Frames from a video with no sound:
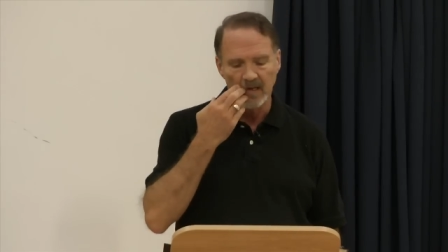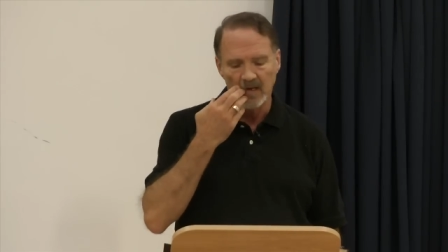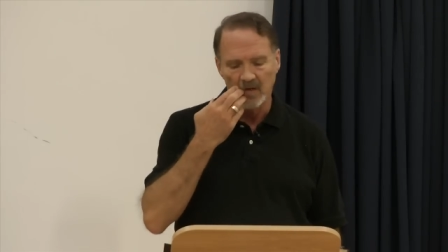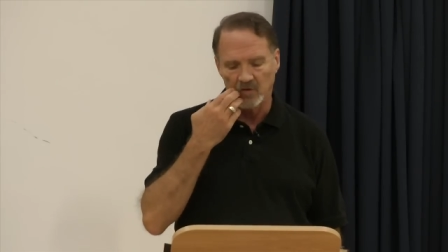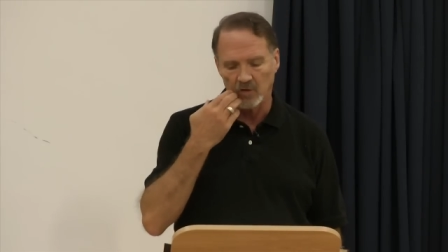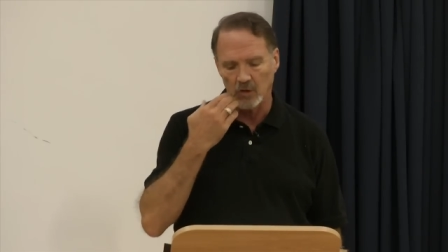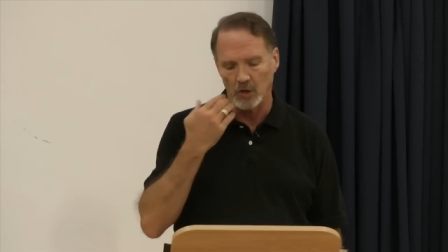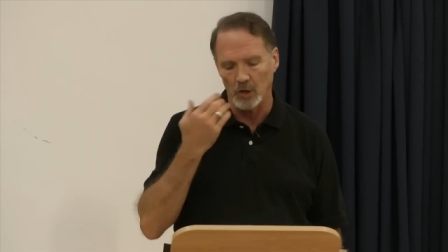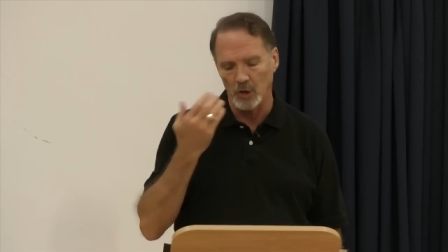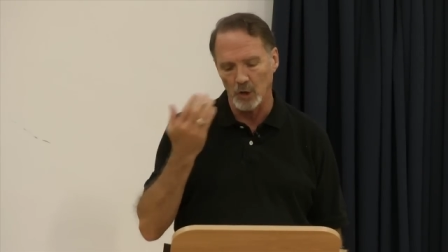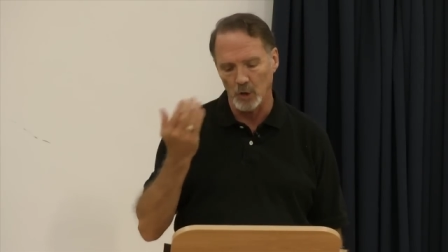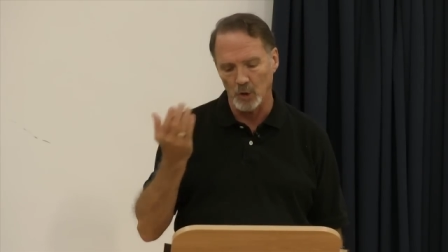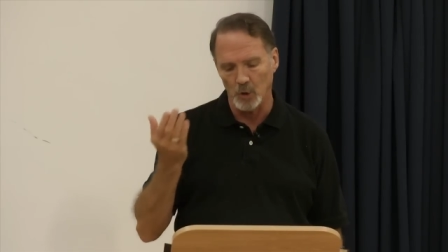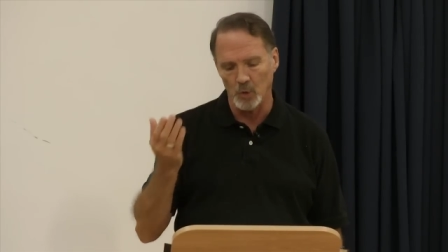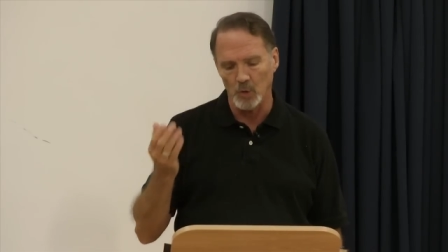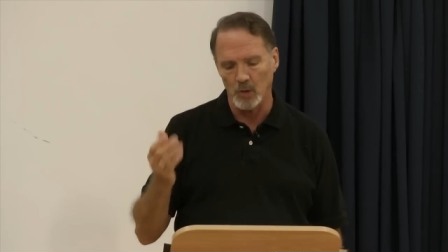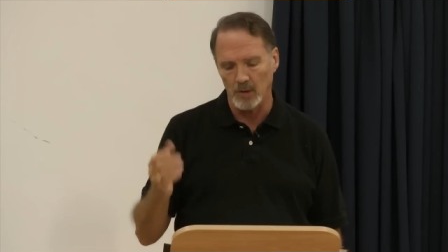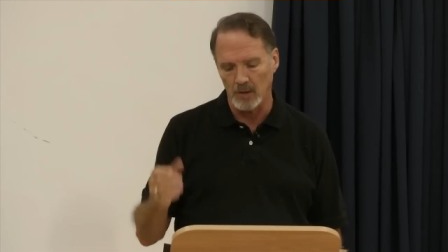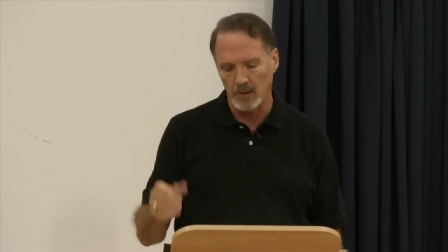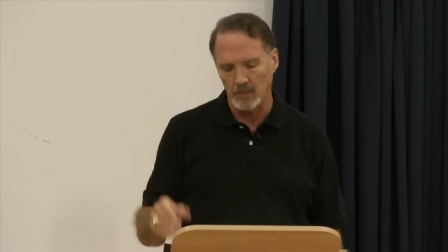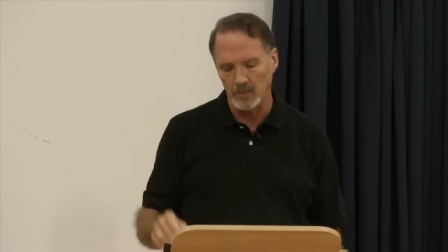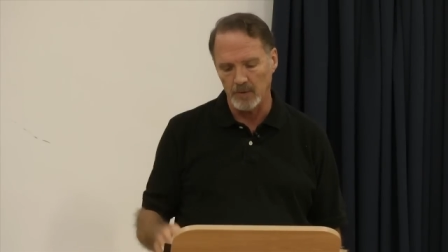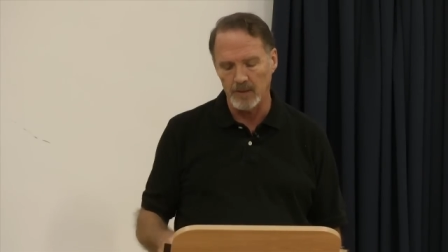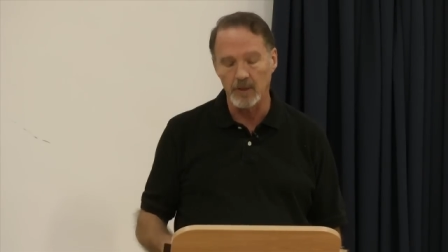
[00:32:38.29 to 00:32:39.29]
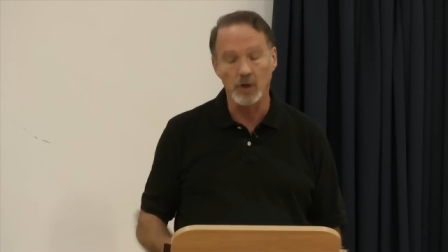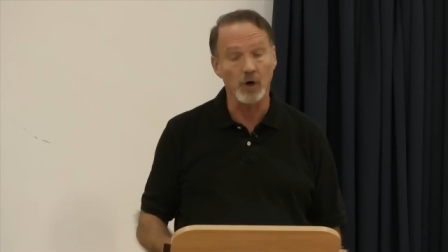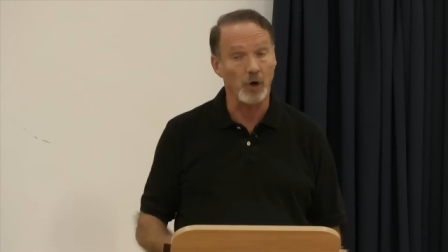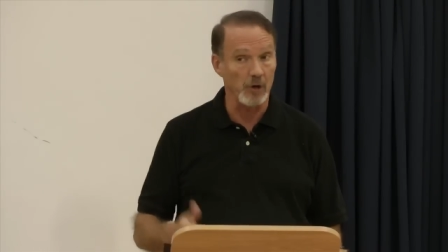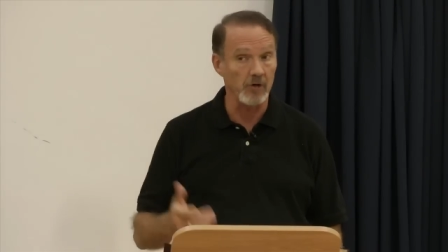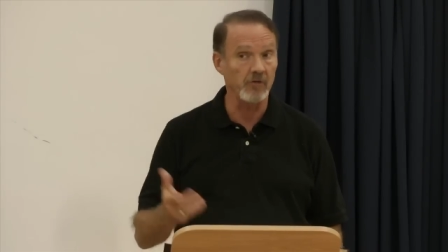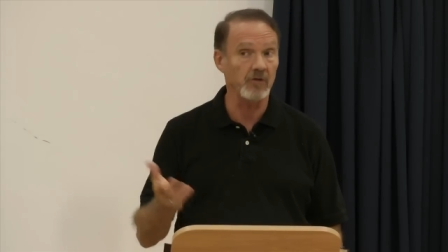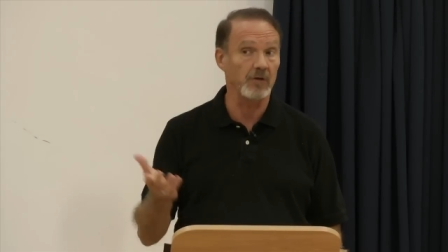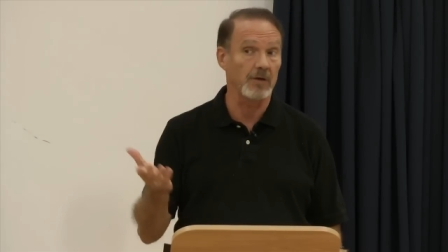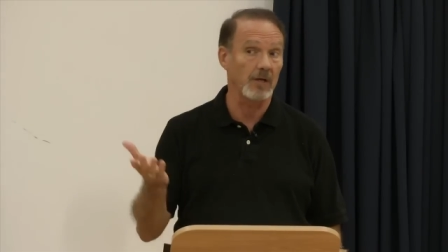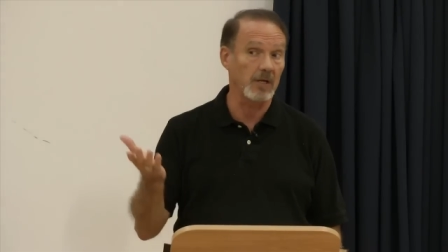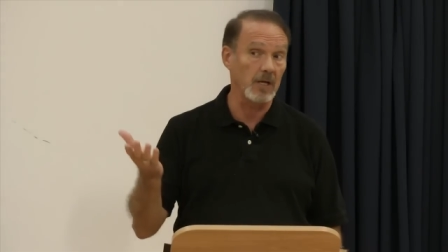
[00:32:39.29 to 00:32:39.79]
So we
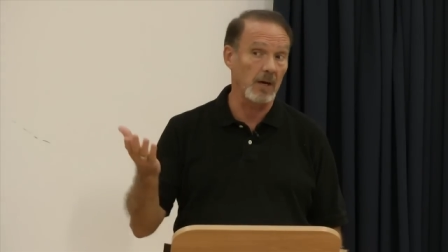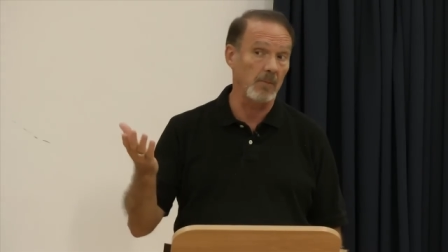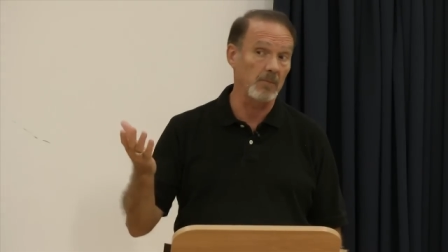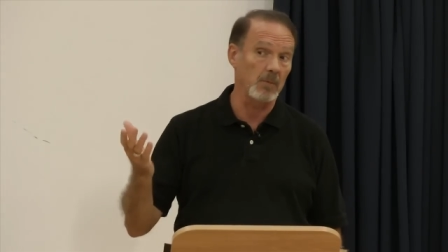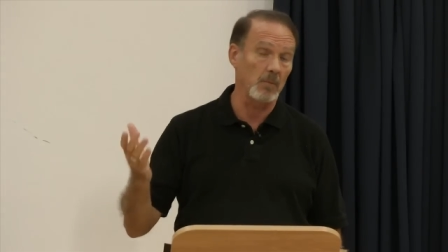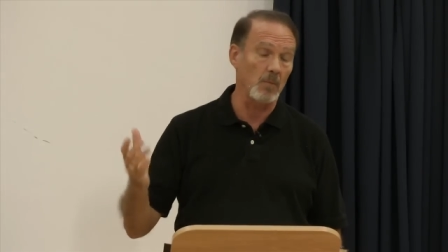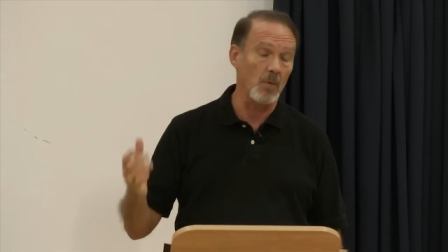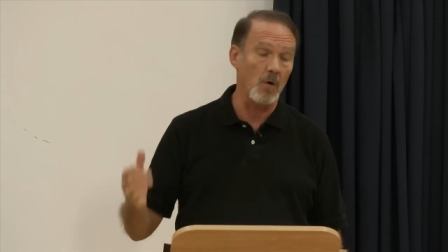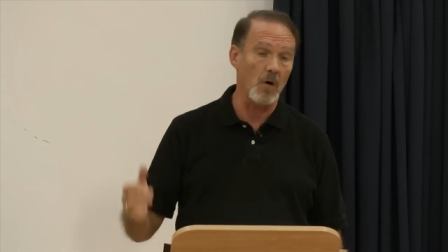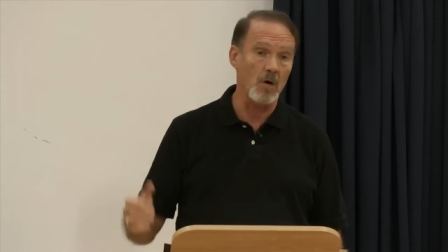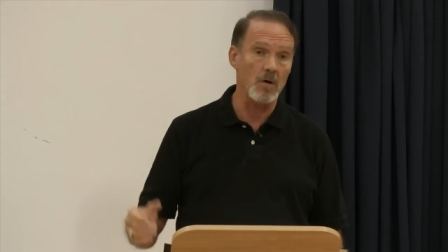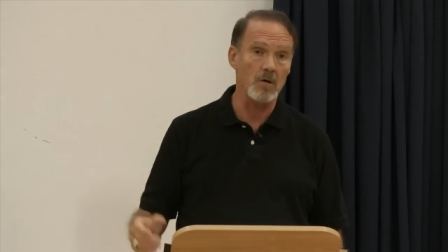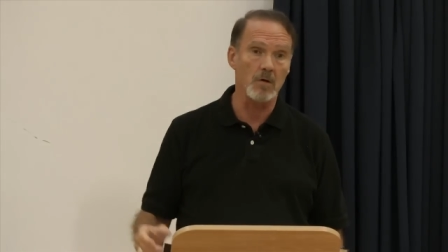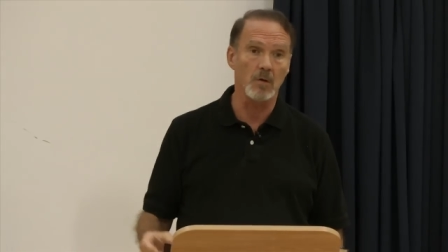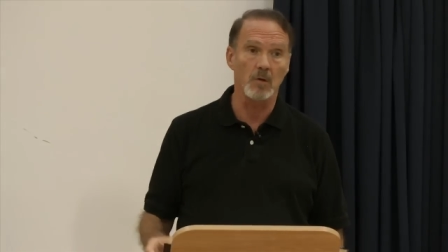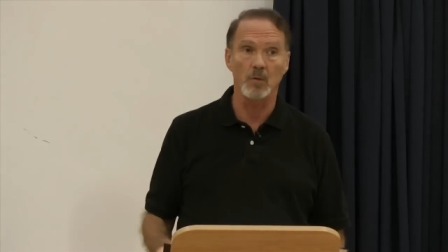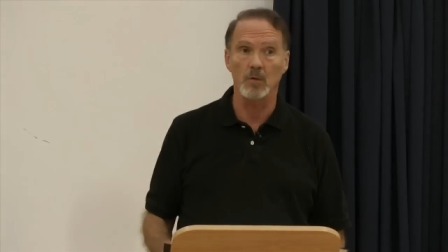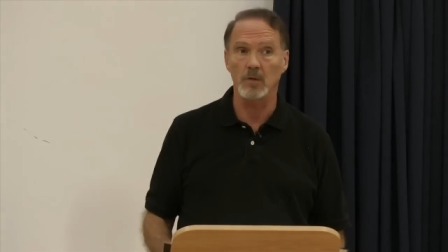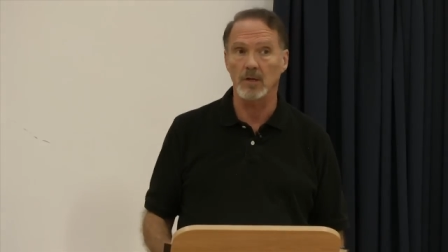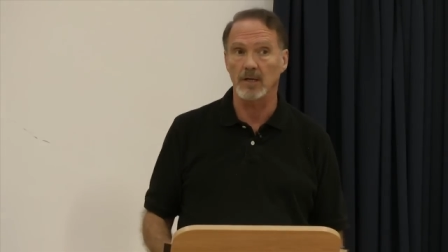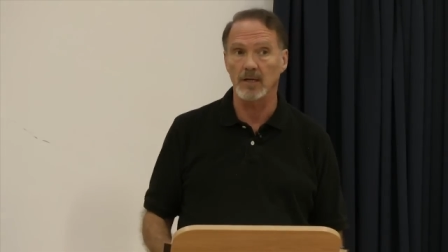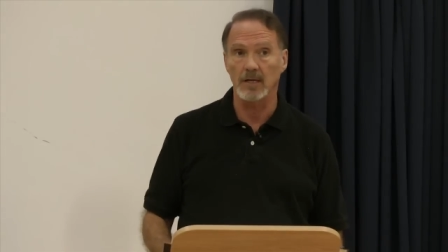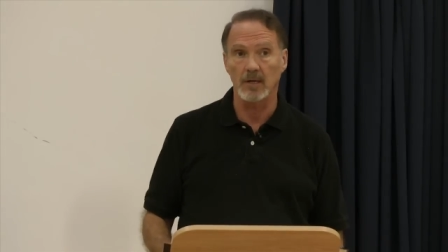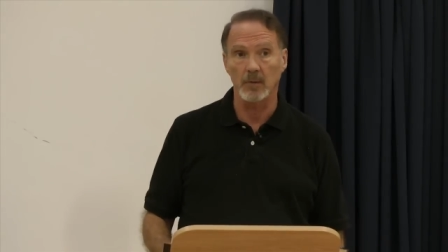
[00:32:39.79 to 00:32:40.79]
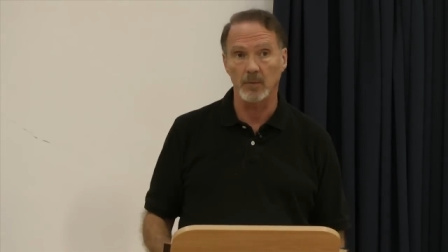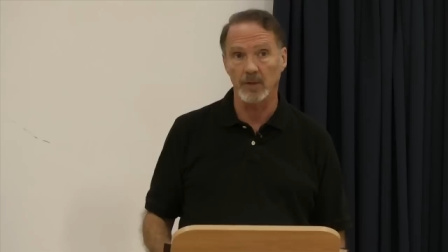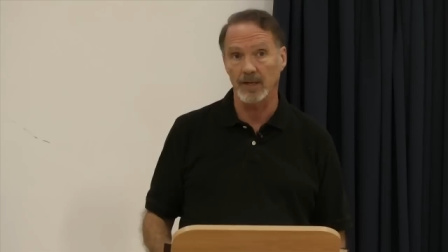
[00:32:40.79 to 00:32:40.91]
encourage you to come tomorrow.